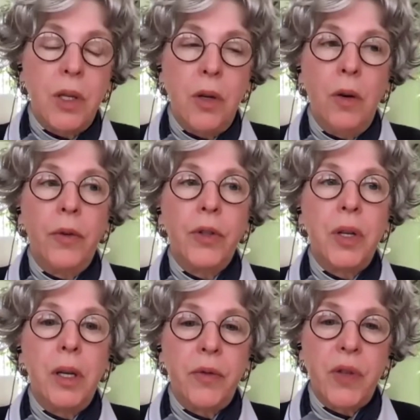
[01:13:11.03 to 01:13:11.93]

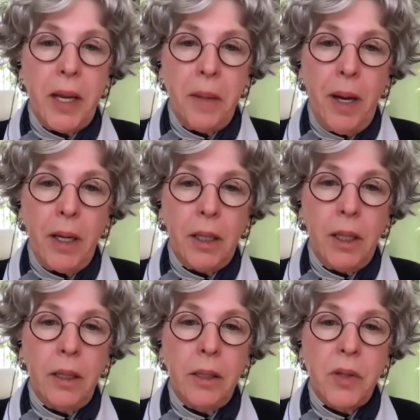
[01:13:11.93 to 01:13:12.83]
University of Santa
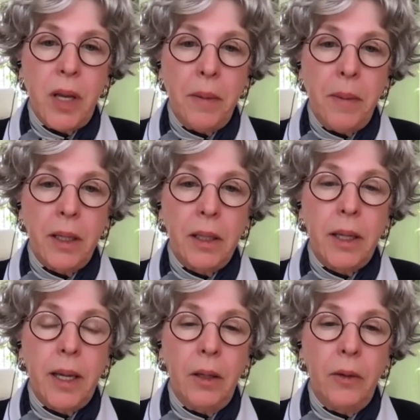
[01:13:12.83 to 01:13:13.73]
Monica in Santa Monica,
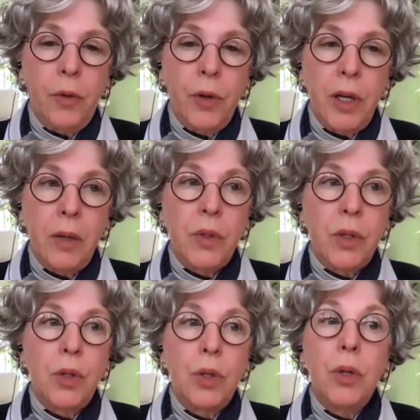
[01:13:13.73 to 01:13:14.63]
California. It was a
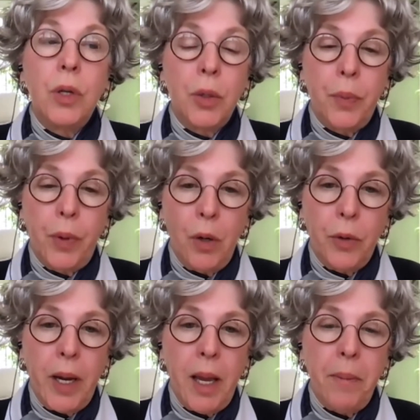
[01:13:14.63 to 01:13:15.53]
2-year
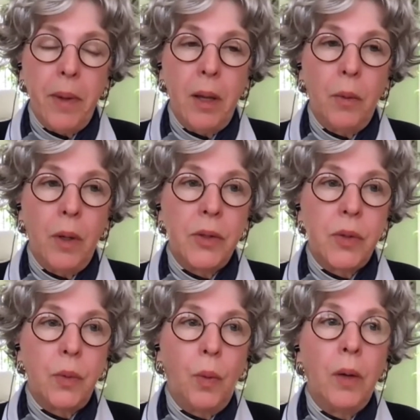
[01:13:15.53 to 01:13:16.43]
program. It
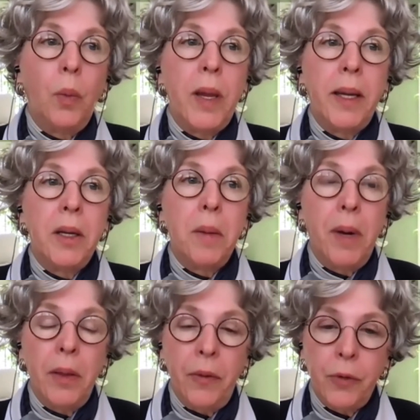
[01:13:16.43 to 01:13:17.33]
was one weekend a
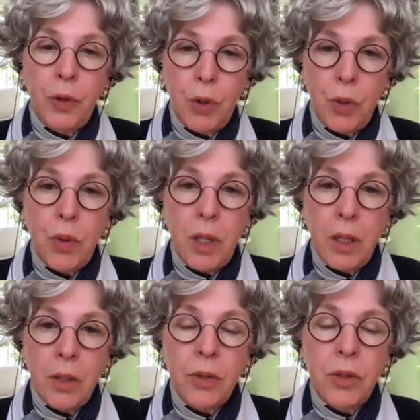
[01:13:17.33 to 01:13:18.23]
month for 2
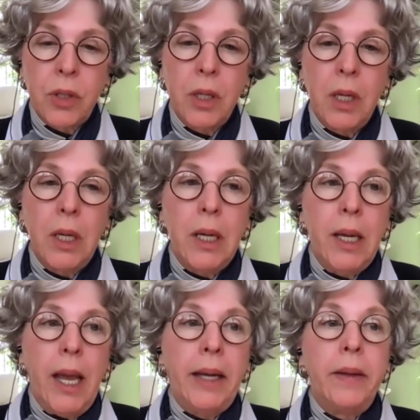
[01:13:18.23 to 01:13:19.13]
years.
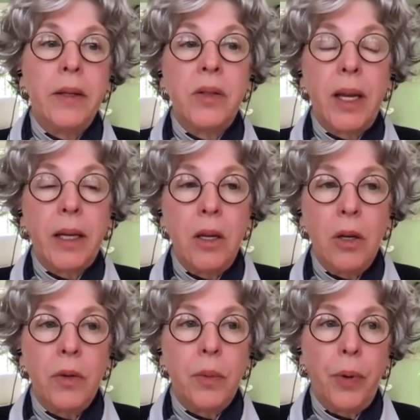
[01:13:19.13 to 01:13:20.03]
And in the second
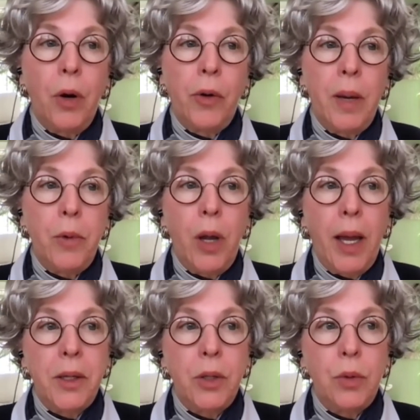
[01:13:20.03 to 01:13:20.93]
year of the program, you
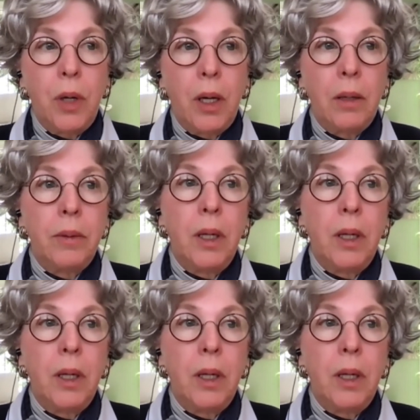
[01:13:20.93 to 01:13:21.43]
had to do a